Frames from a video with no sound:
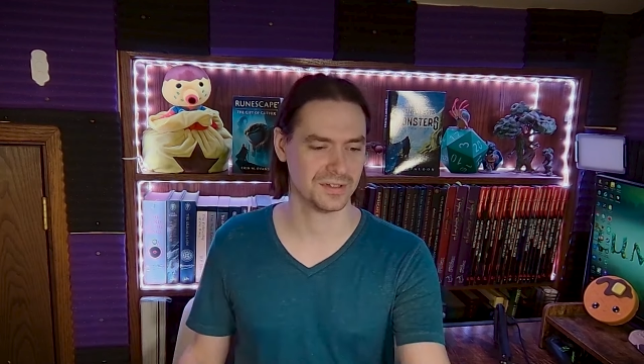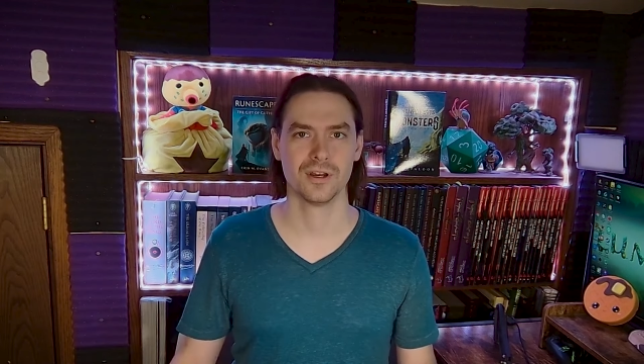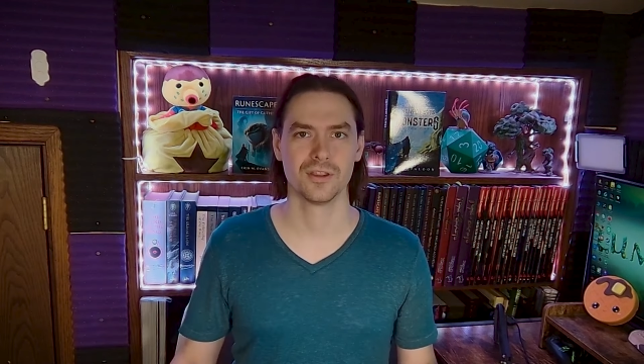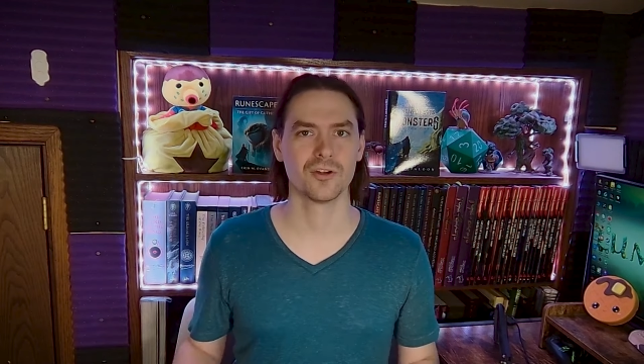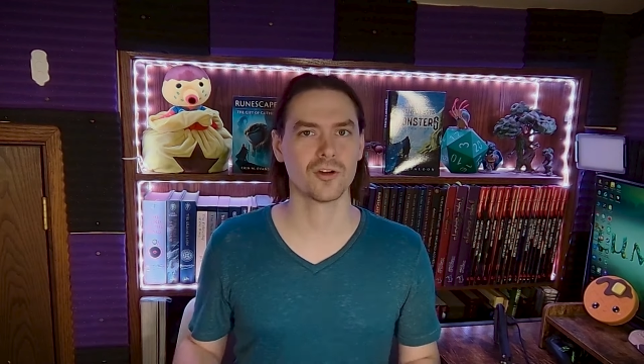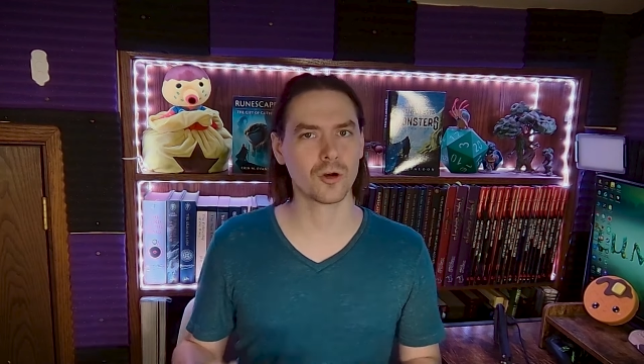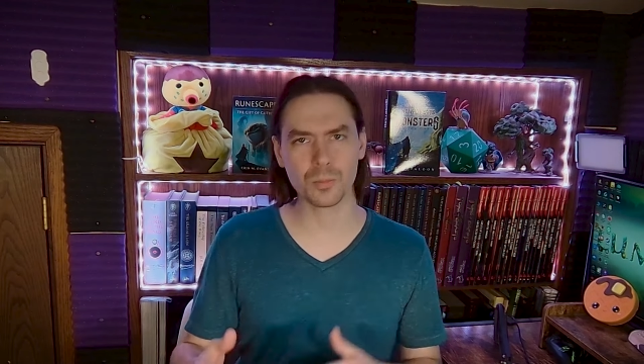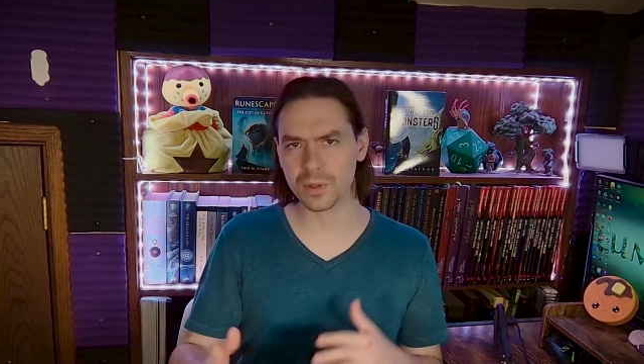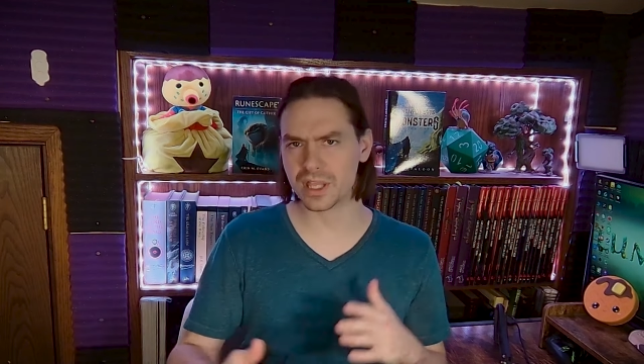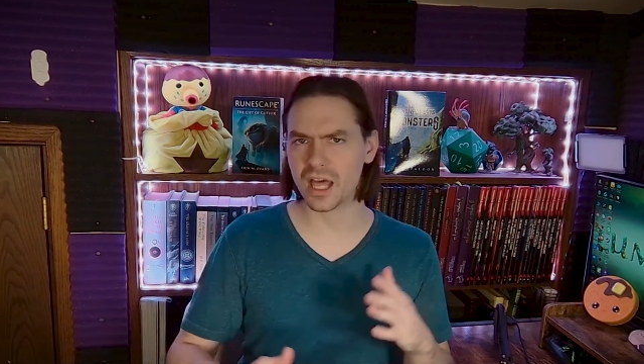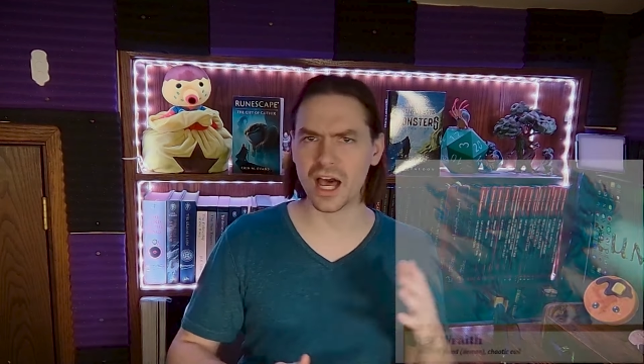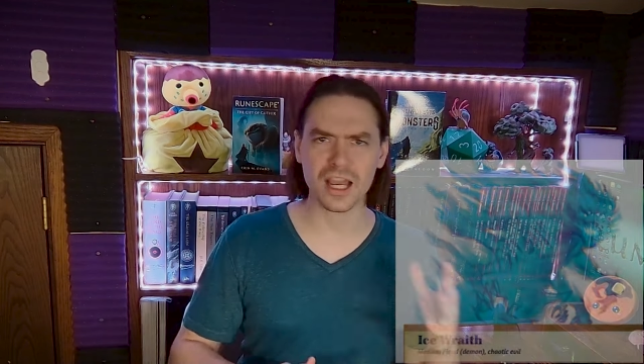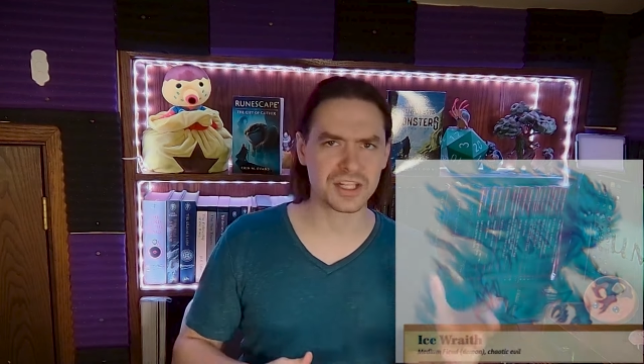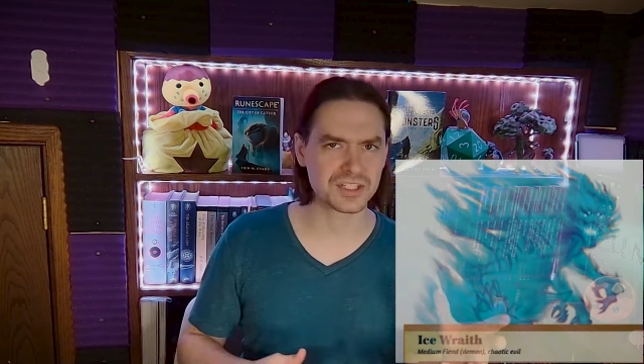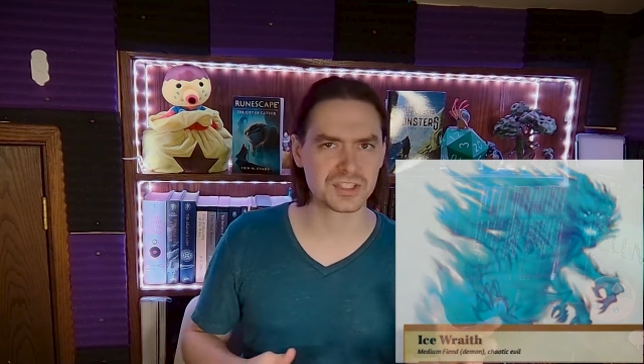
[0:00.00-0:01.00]
There will be
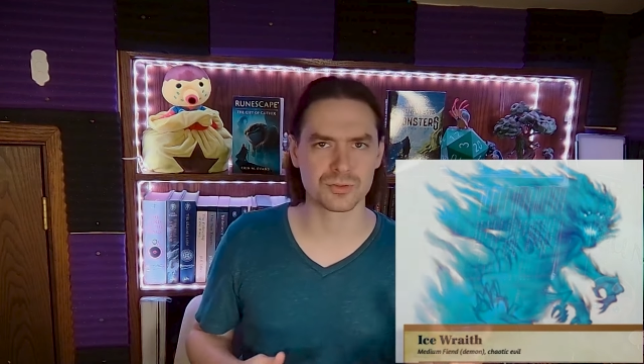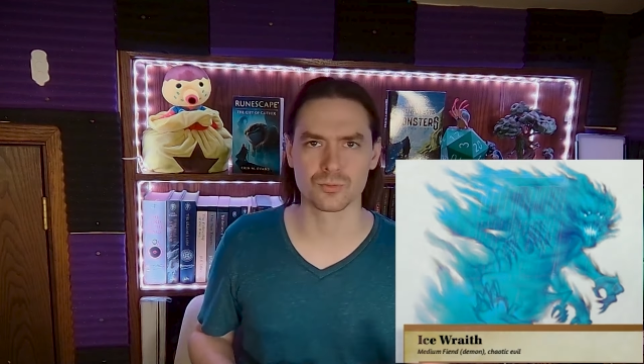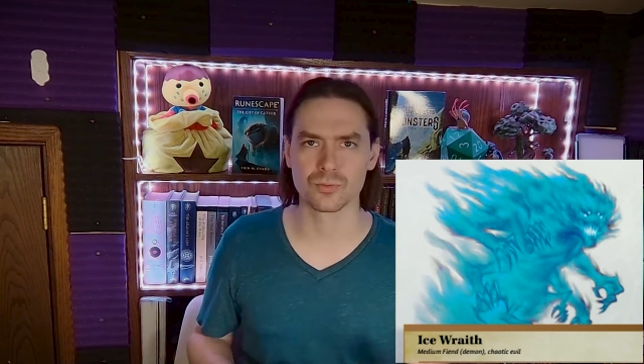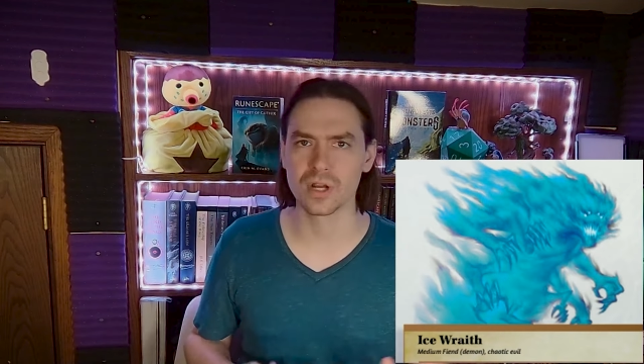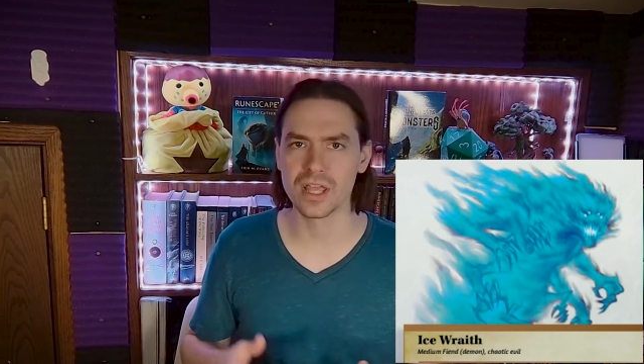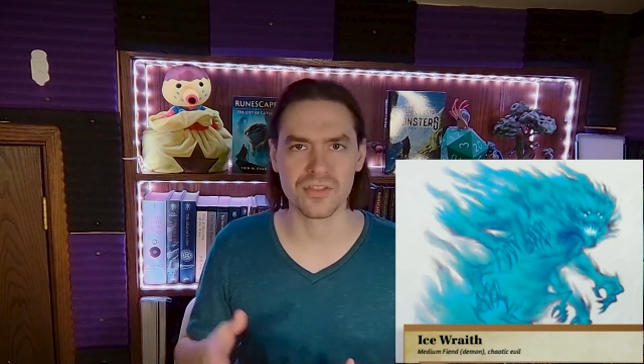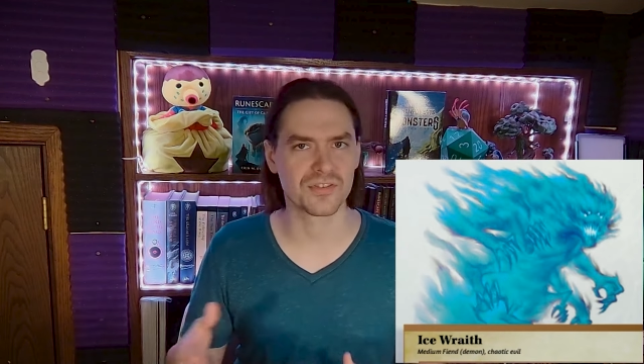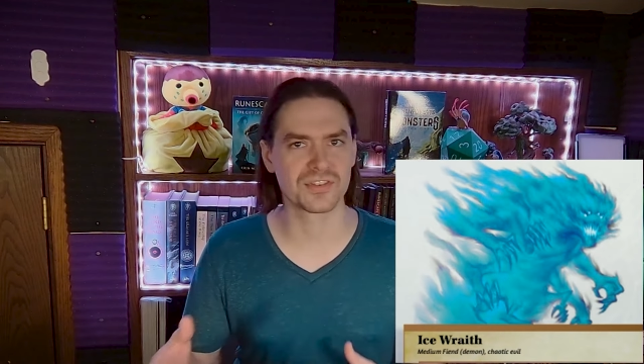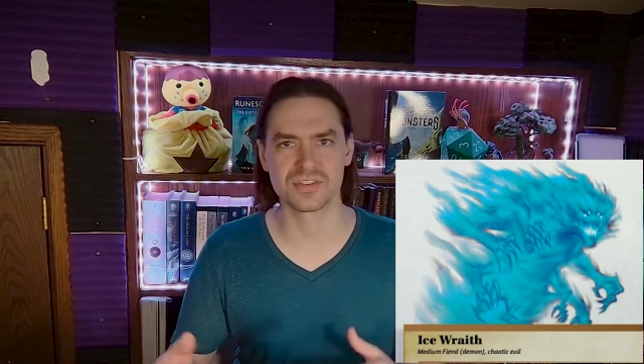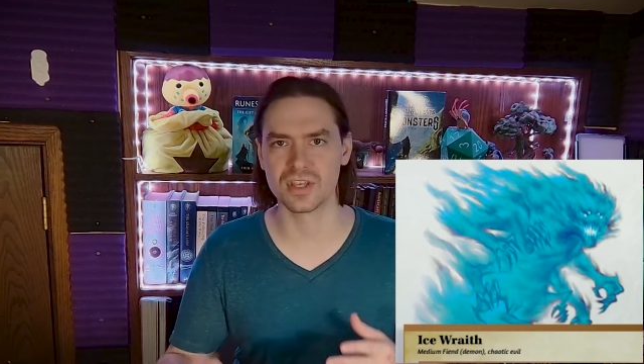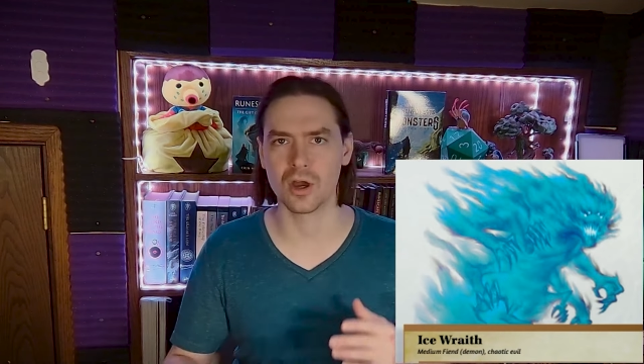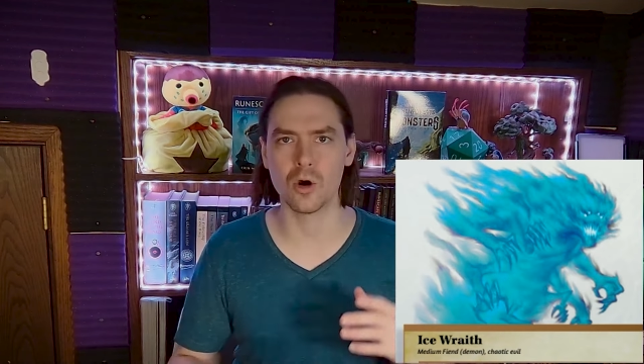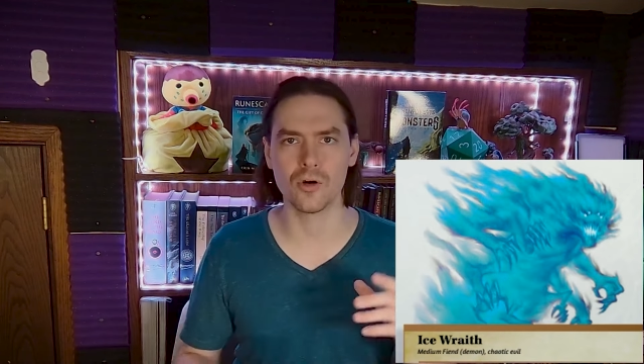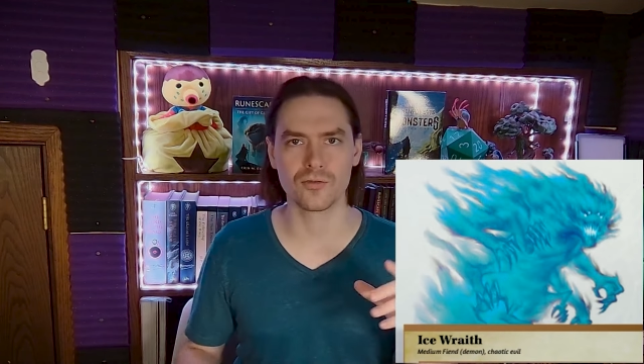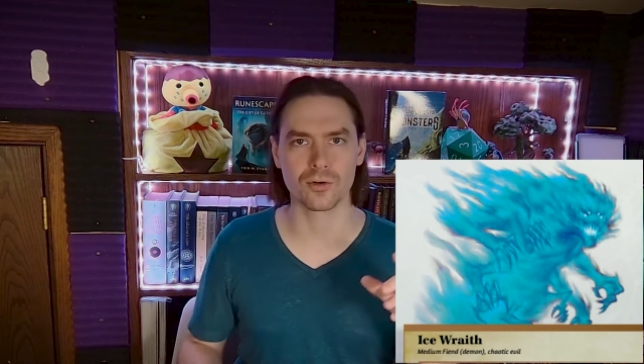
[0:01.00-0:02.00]
ice wraiths
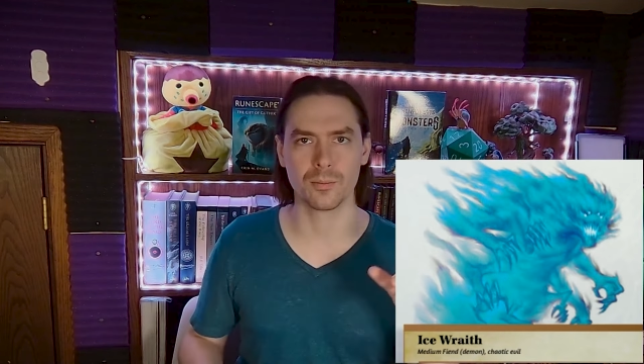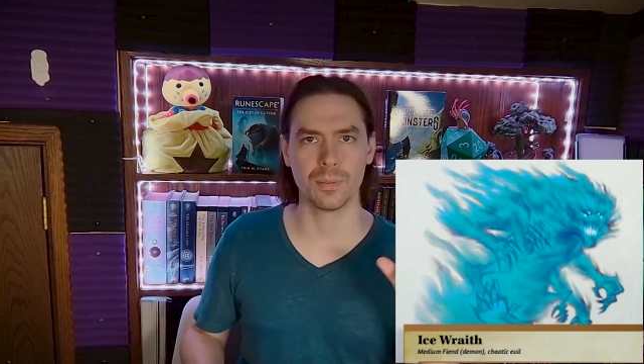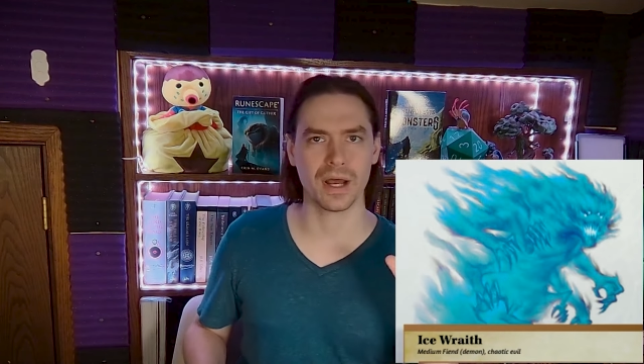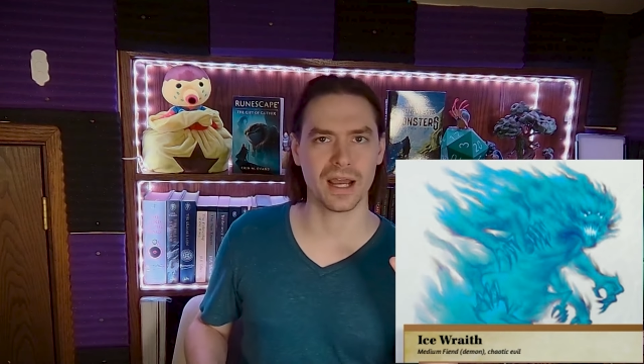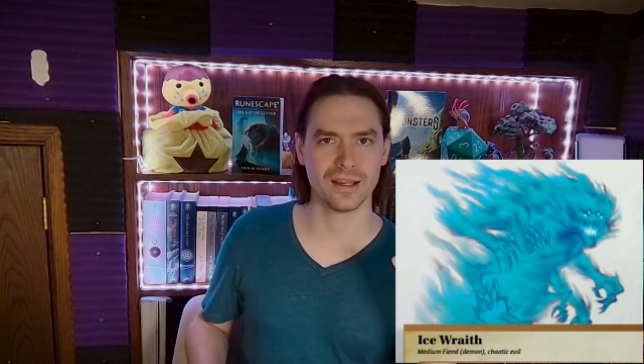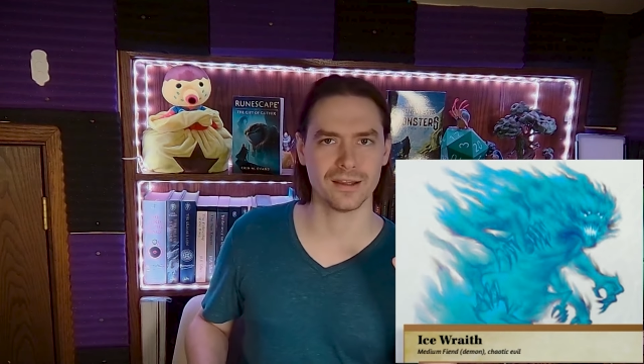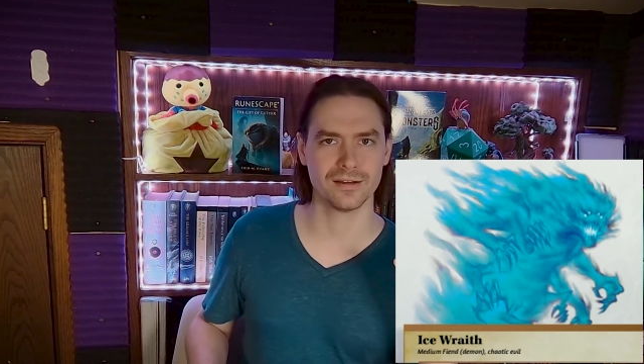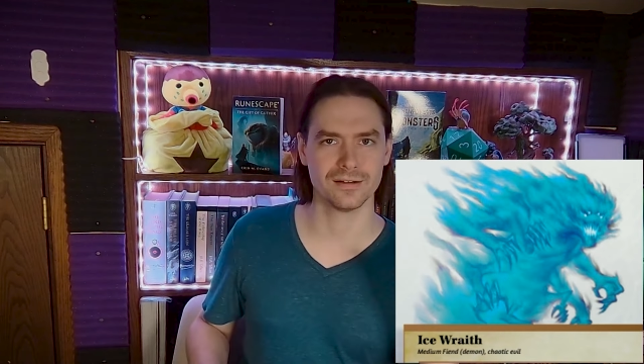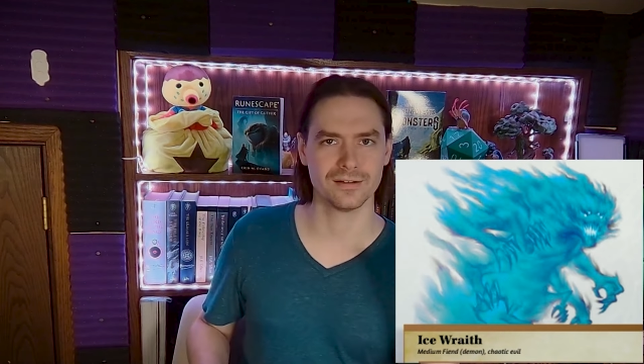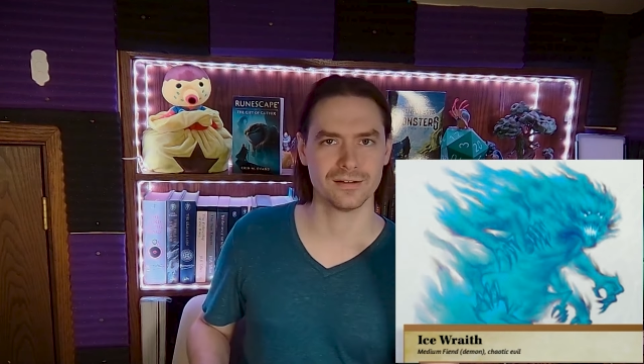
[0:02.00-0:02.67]
over by